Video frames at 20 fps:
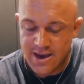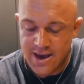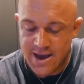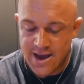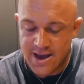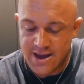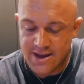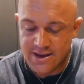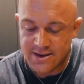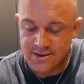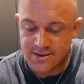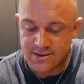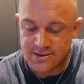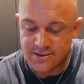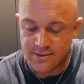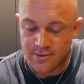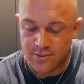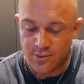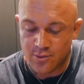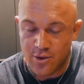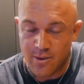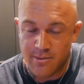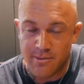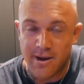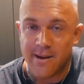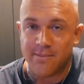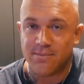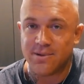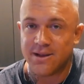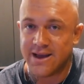and what
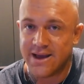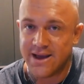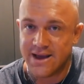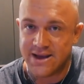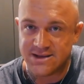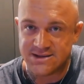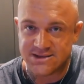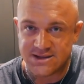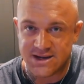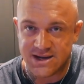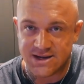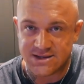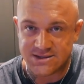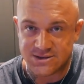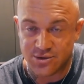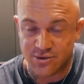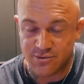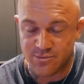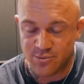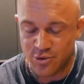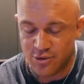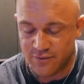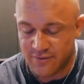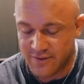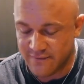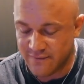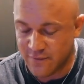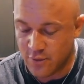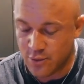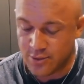my plans are sort of
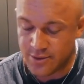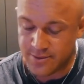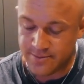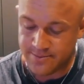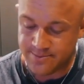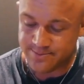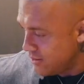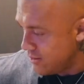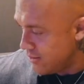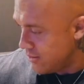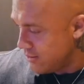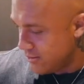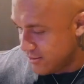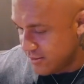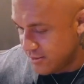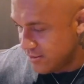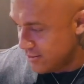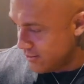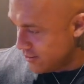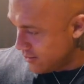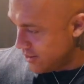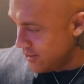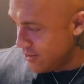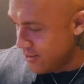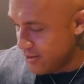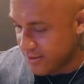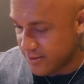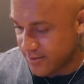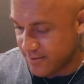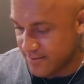moving forward. What do you
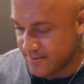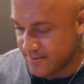want?